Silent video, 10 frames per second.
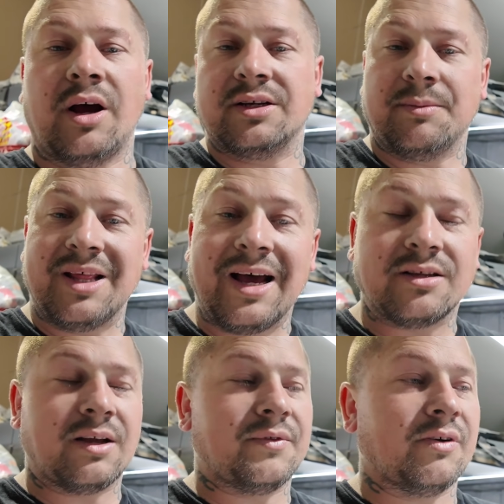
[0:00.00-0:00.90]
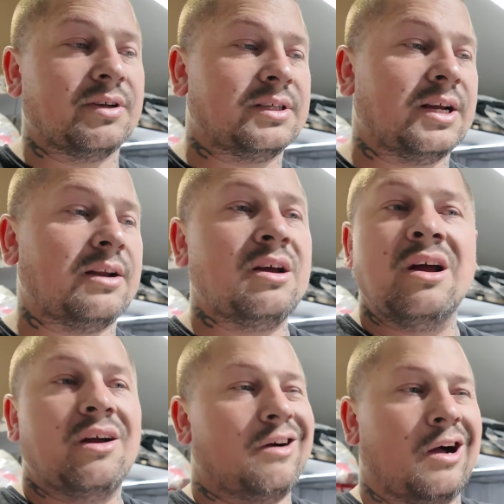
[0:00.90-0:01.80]
some of that stuff there instead.
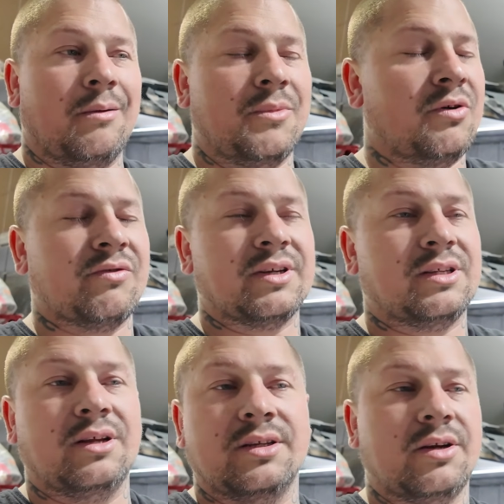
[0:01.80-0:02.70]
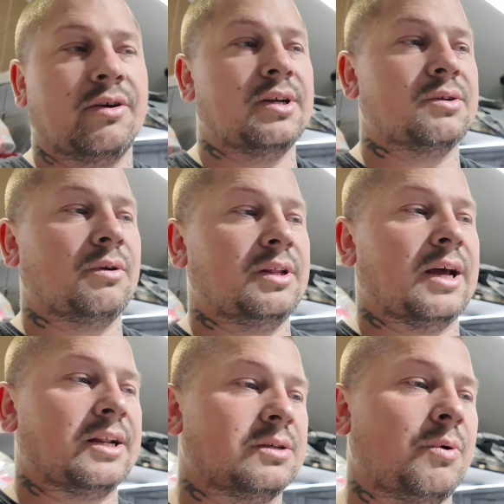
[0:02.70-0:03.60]
All the rest of the interior is all in
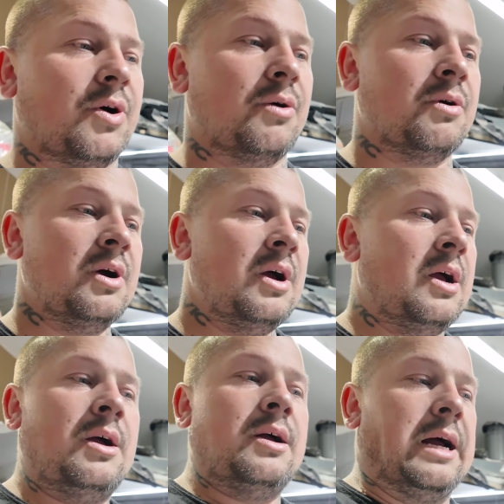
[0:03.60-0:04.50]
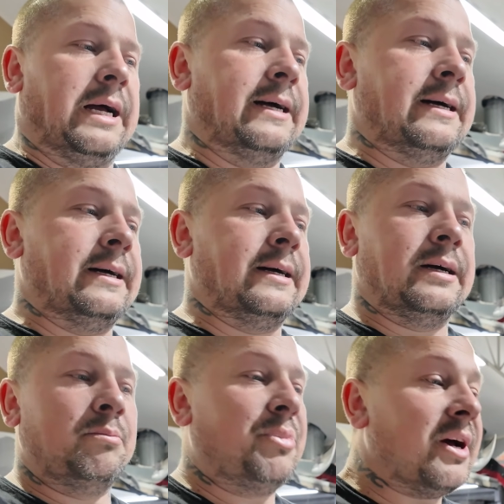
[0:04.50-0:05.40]
that as well.
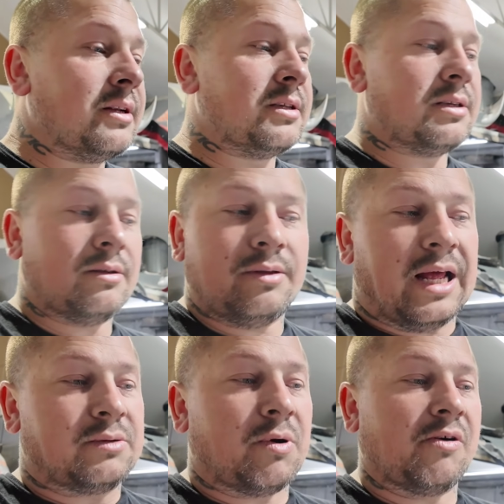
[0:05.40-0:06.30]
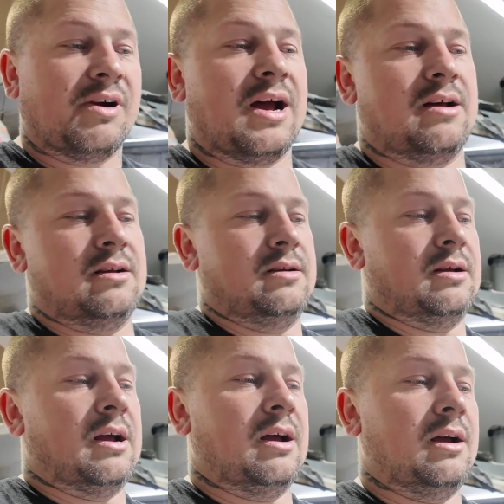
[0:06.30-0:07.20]
But that's where we're at.
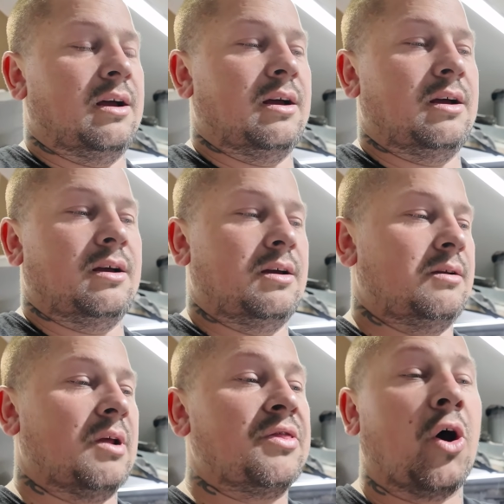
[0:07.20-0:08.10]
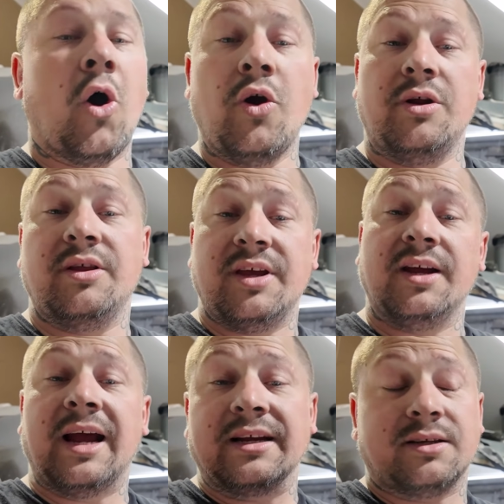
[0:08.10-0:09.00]
The only
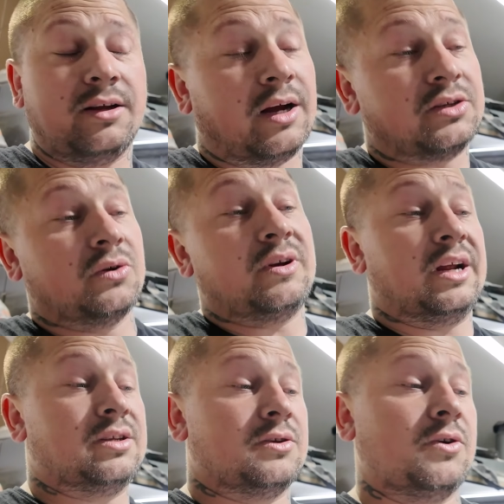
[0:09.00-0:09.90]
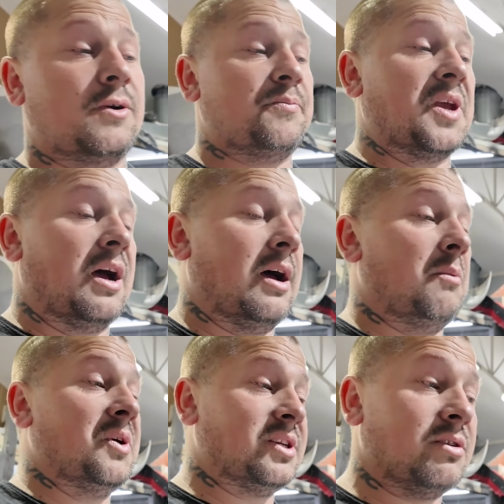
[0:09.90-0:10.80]
thing actually I do need to do,
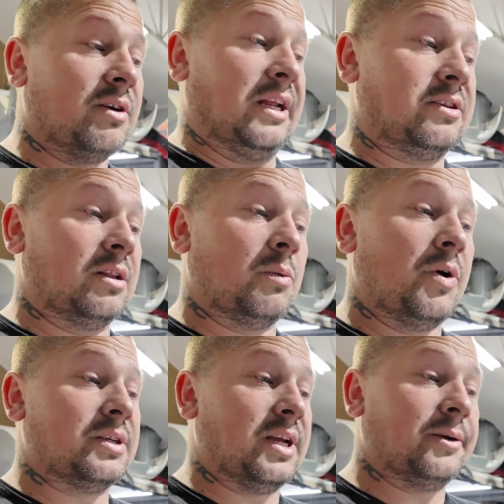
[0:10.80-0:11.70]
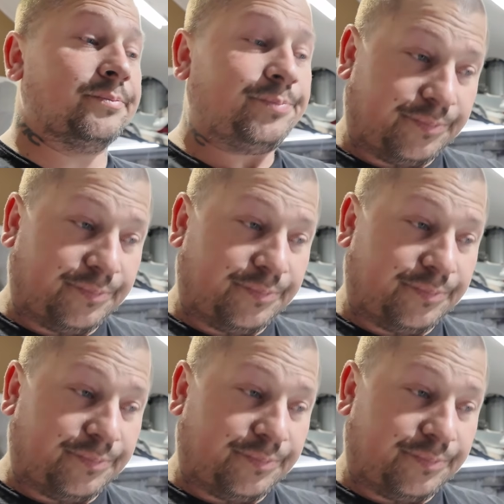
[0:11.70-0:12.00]
which is, look, it's not the worst thing.